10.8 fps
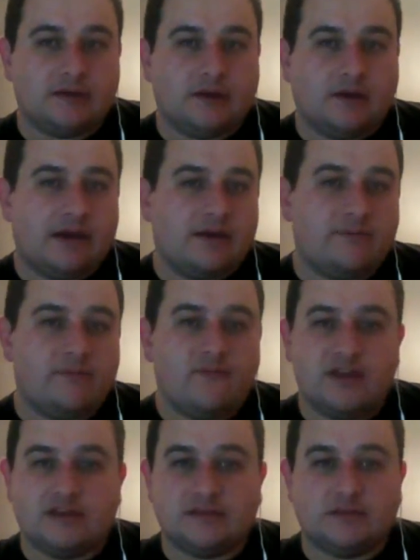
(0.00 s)
I'll have
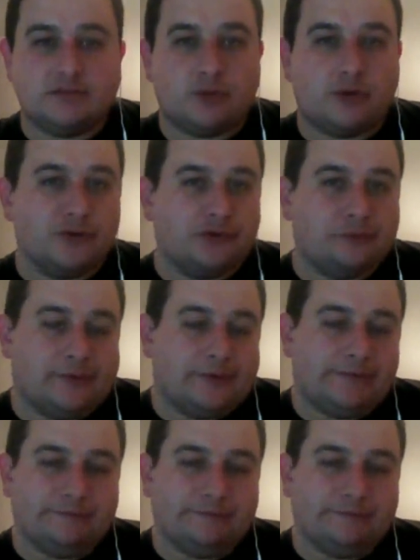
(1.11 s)
fits and spurts, but